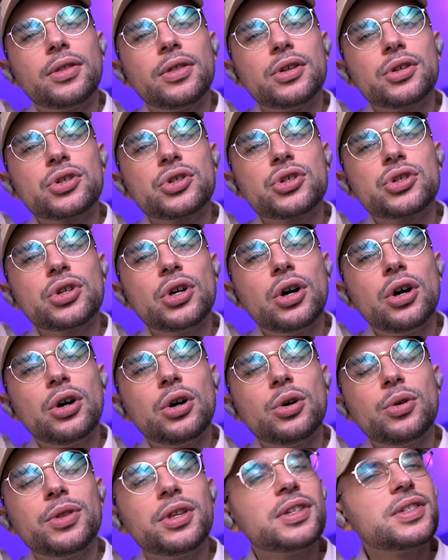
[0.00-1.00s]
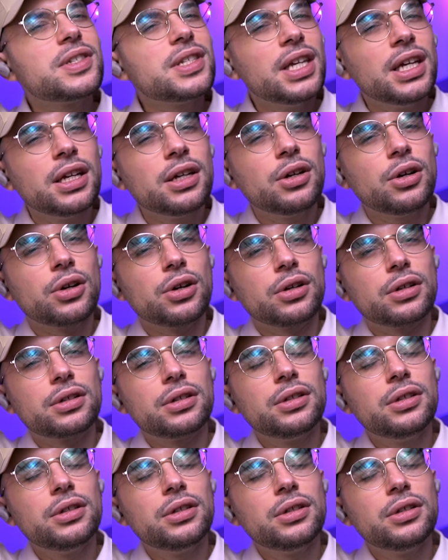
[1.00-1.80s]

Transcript: the show The Singer,